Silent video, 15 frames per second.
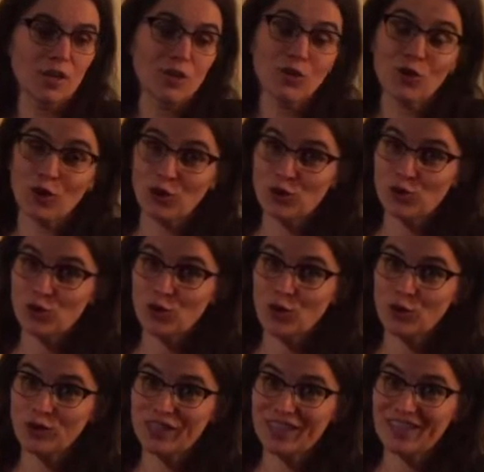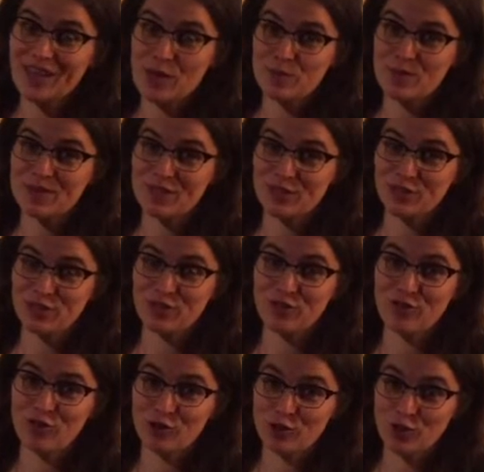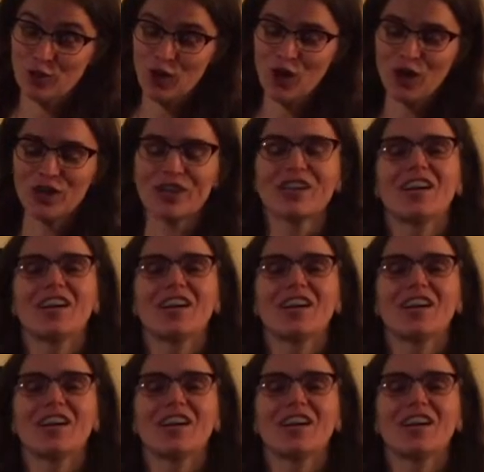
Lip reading: you're not used to holding that position for so long,